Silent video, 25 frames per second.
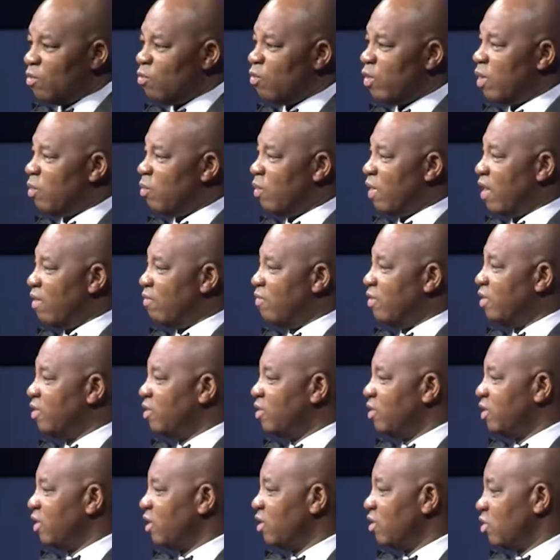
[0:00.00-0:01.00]
where we have
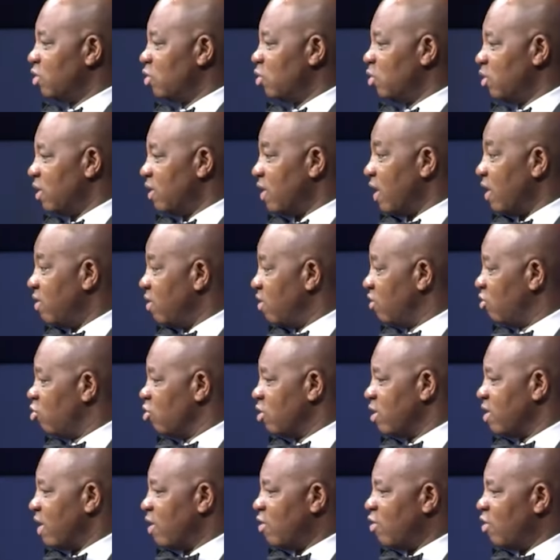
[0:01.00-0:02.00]
indigent students, and these
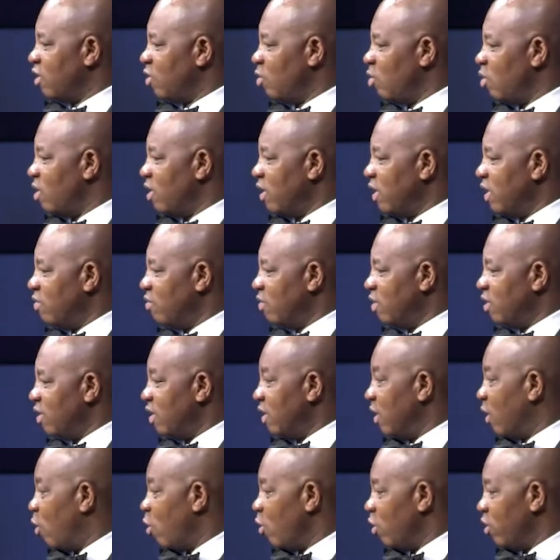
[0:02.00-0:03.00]
students are not the ones living
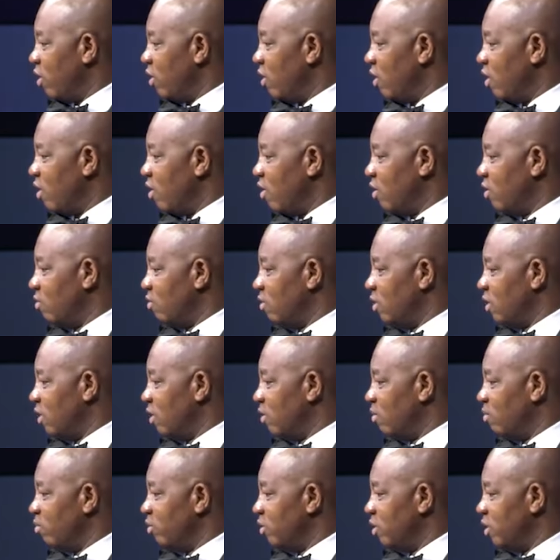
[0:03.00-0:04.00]
in Ikoyi or
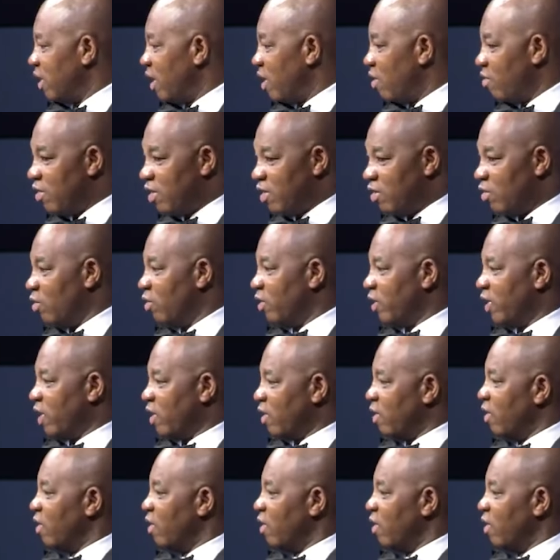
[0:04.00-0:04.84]
the GRE, no,